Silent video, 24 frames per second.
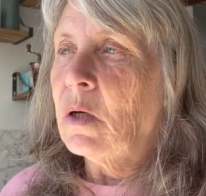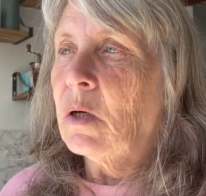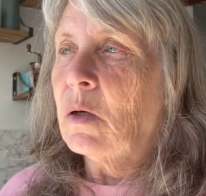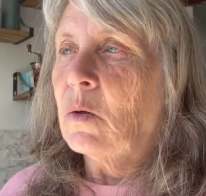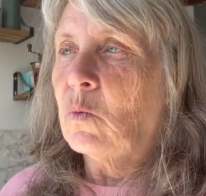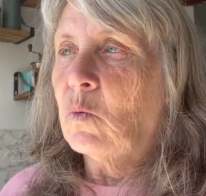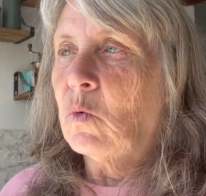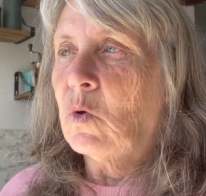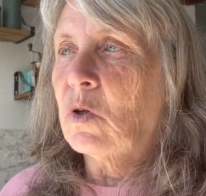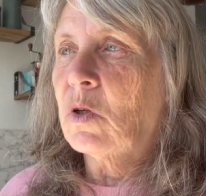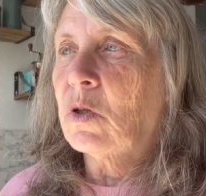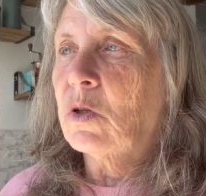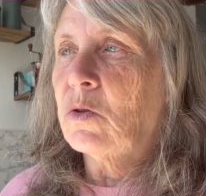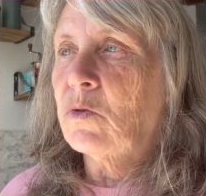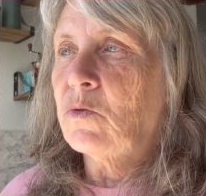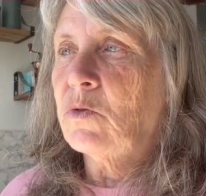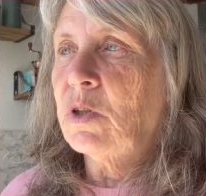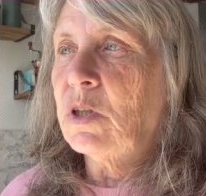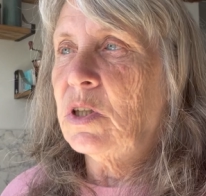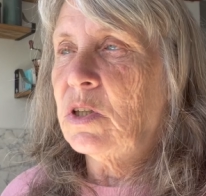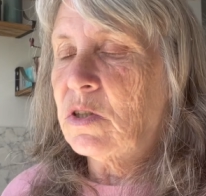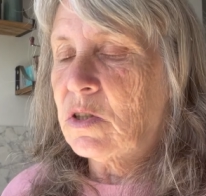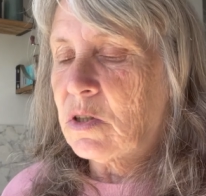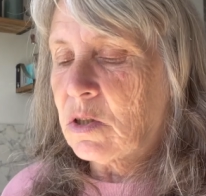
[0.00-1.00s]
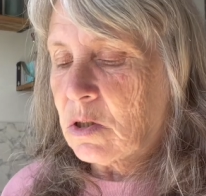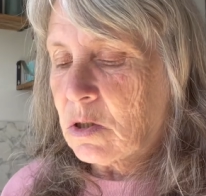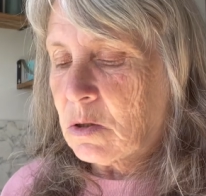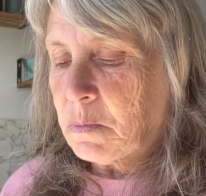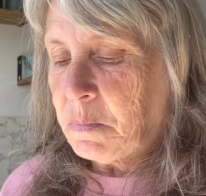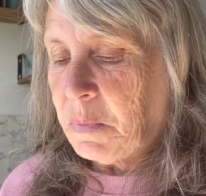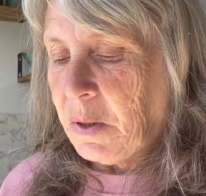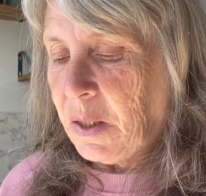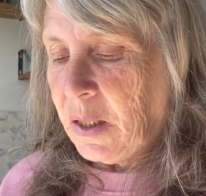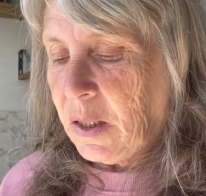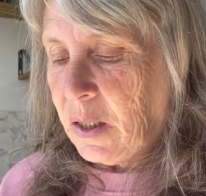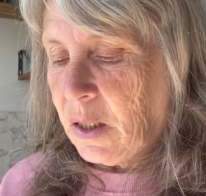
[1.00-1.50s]
One of the reasons
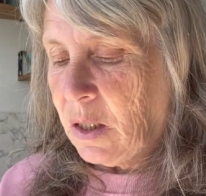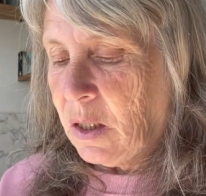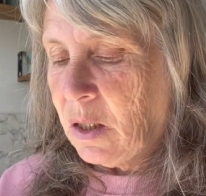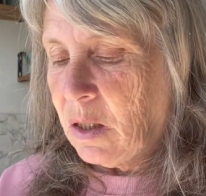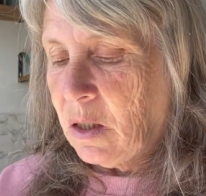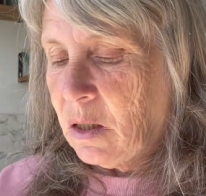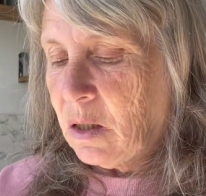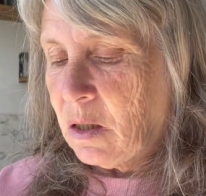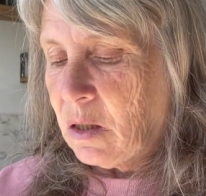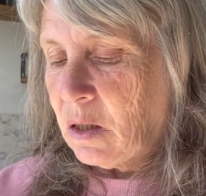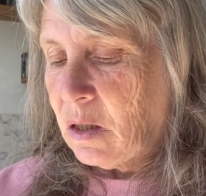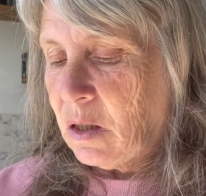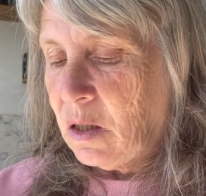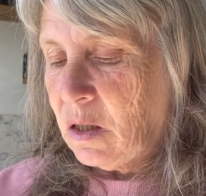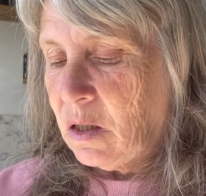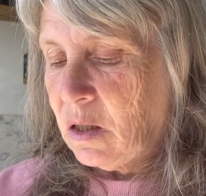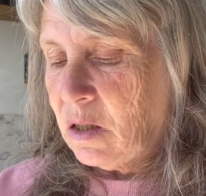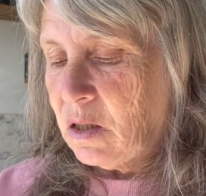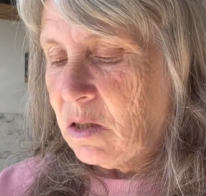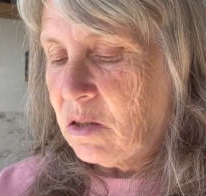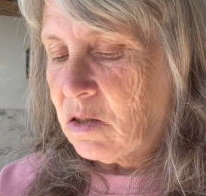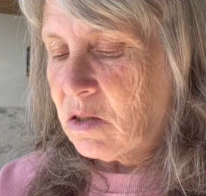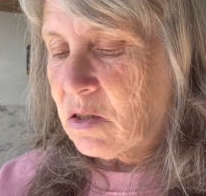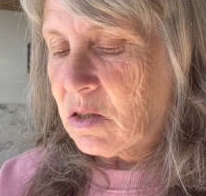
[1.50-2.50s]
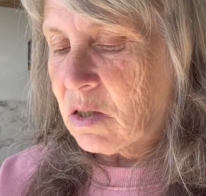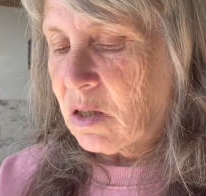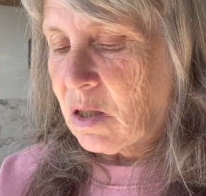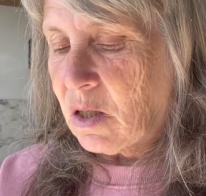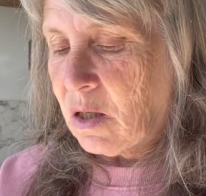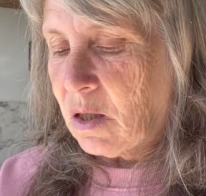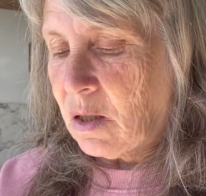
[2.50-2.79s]
being is,